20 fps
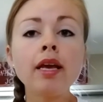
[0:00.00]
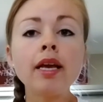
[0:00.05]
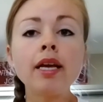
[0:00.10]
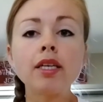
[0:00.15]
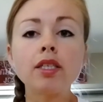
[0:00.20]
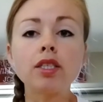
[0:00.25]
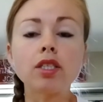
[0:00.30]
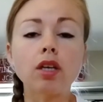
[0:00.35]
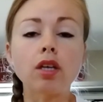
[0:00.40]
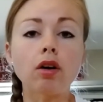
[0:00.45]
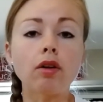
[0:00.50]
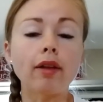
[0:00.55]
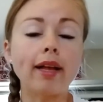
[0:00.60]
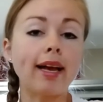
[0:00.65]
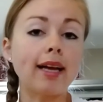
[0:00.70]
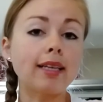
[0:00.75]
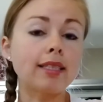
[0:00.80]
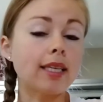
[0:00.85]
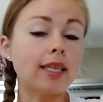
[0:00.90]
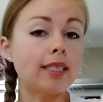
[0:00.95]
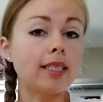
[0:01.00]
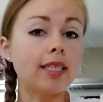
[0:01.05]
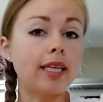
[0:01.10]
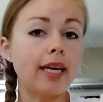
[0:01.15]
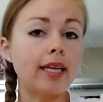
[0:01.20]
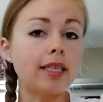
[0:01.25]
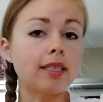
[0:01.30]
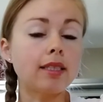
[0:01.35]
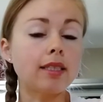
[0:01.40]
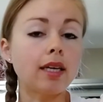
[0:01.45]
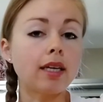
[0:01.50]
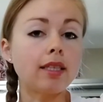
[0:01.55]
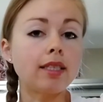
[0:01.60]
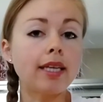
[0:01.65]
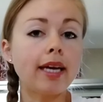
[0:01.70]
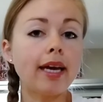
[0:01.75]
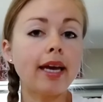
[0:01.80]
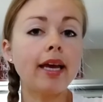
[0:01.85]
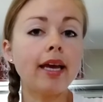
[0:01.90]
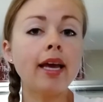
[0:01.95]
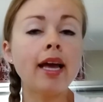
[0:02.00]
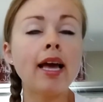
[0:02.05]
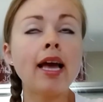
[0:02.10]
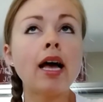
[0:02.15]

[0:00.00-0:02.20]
So like I said, today's Sunday.